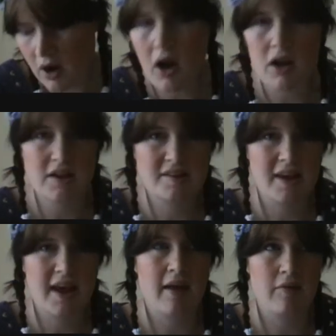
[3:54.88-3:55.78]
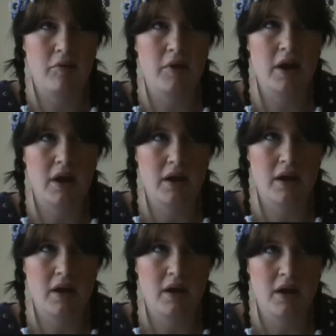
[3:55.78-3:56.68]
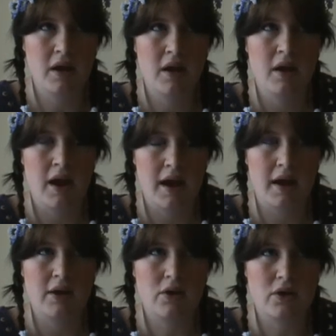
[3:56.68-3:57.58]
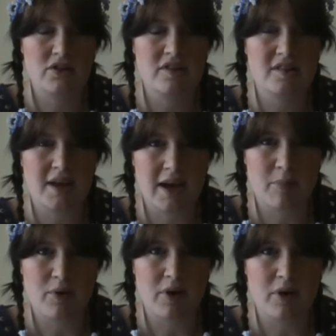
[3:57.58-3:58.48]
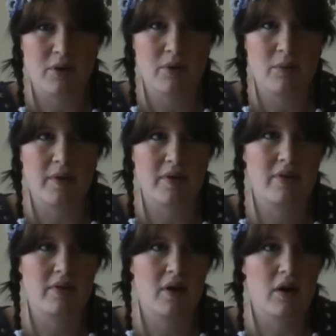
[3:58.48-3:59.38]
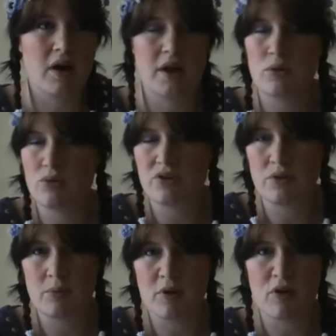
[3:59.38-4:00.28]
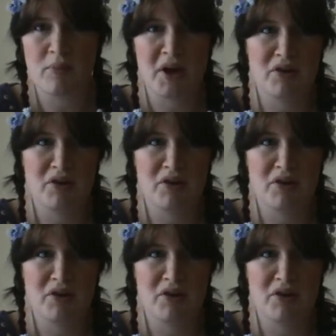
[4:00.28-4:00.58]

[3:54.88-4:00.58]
holiday every year, I go to Scarborough. I used to with my grandma